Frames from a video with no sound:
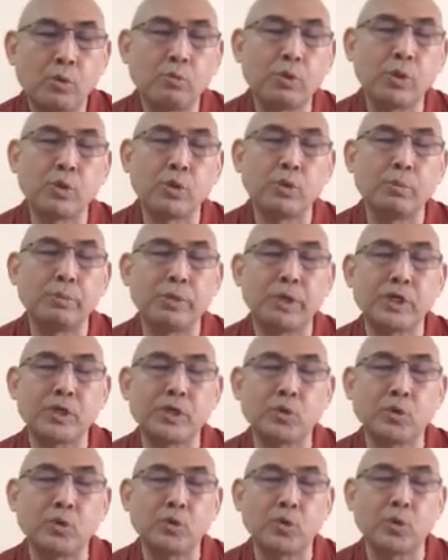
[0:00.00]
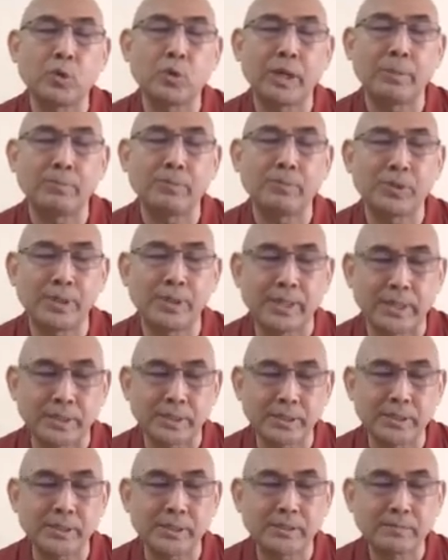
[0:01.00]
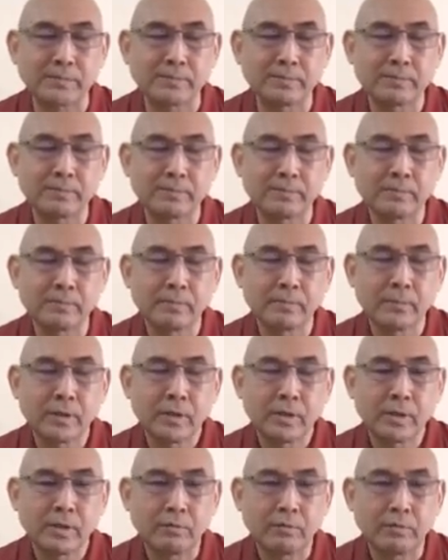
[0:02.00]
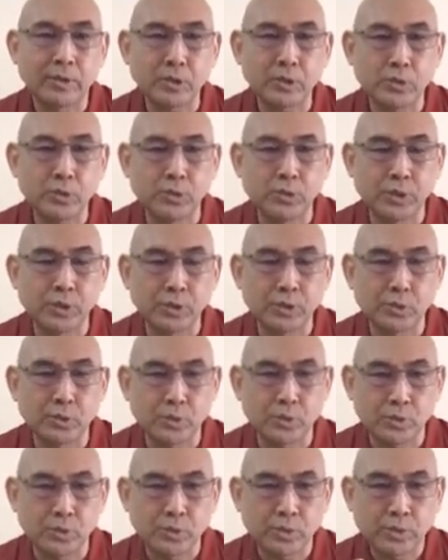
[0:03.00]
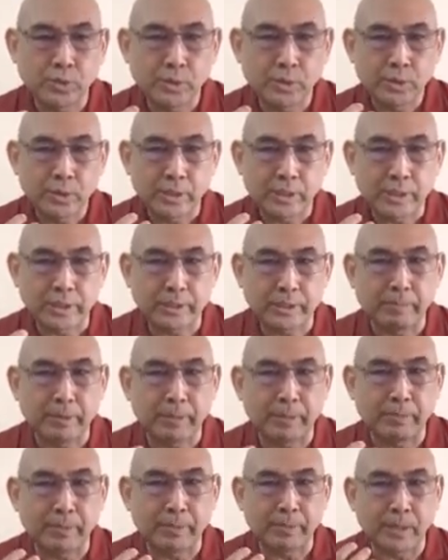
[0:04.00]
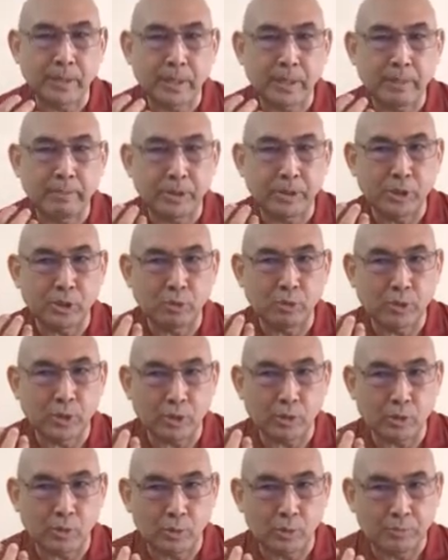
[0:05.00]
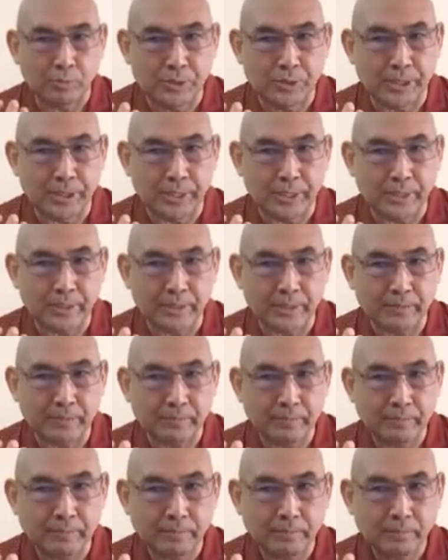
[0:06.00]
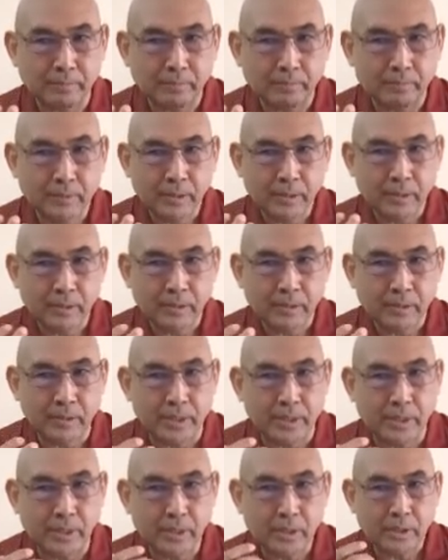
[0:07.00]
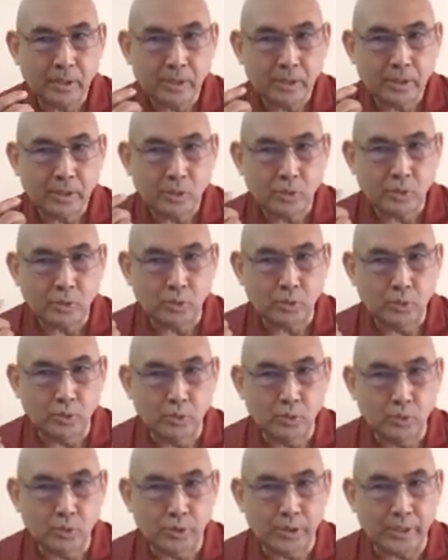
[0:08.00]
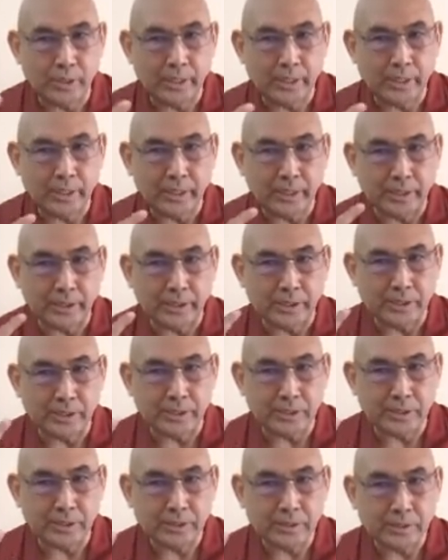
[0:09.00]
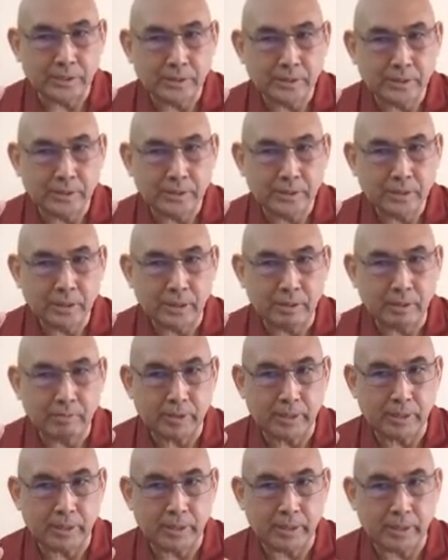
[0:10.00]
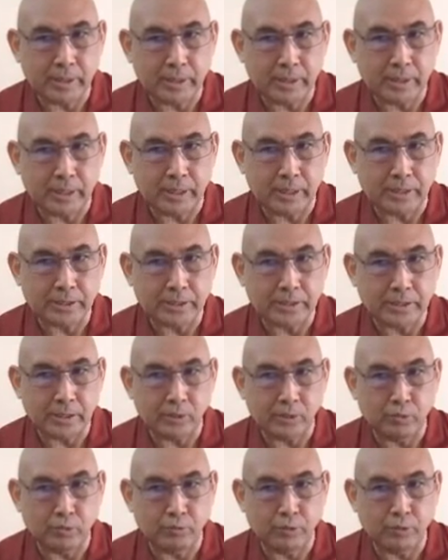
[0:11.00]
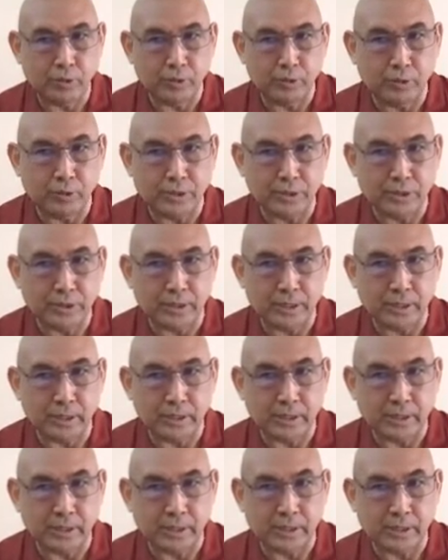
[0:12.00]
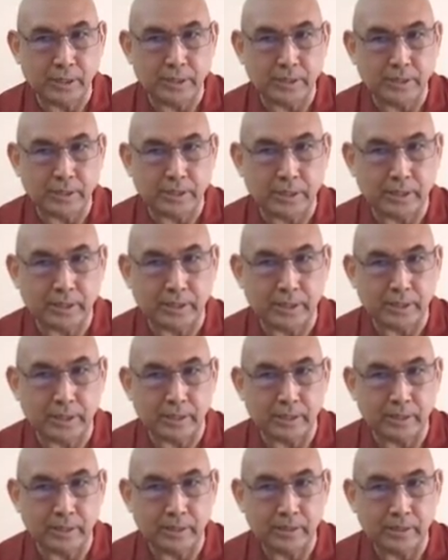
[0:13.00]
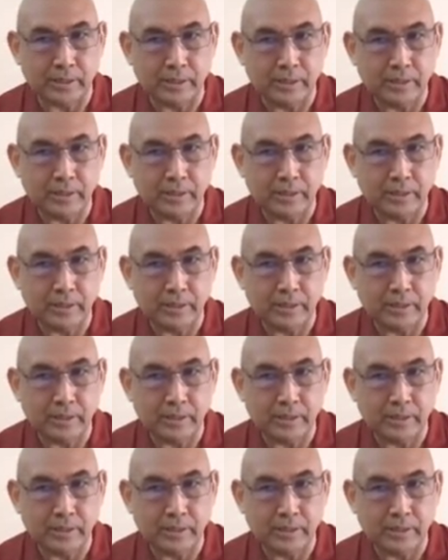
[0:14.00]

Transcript: when you meditate on emptiness, because you need to remember a particular object, then you do the analysis, after analyze, then you will notice, yeah, the things are there,